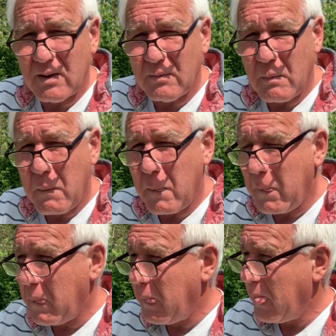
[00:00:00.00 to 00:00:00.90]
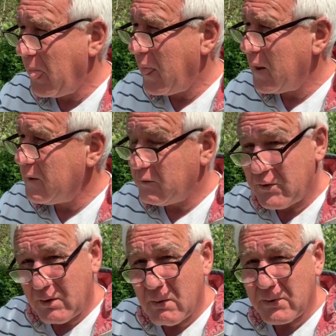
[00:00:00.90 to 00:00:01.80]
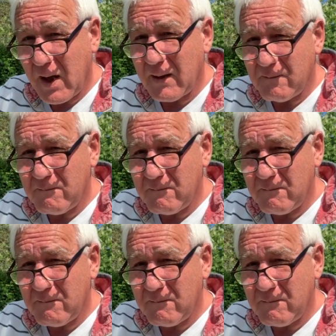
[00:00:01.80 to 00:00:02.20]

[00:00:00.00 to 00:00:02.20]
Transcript: Do you see what I'm saying?